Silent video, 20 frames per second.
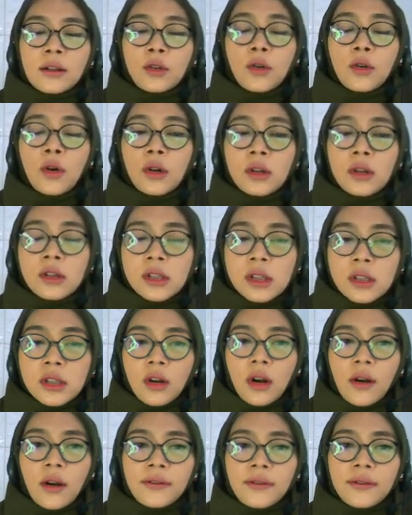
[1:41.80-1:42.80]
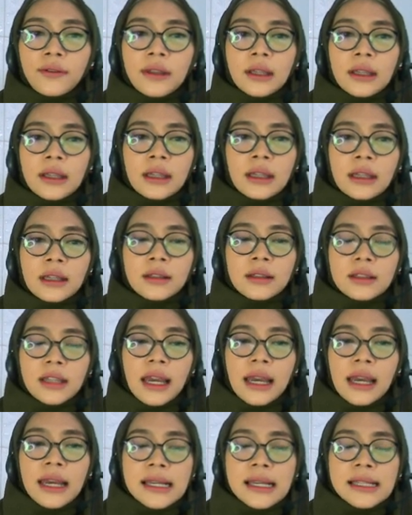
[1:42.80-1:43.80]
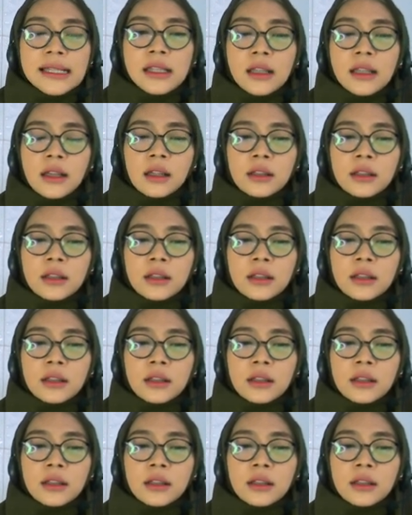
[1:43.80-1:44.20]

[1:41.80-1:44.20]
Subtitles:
goals of the text,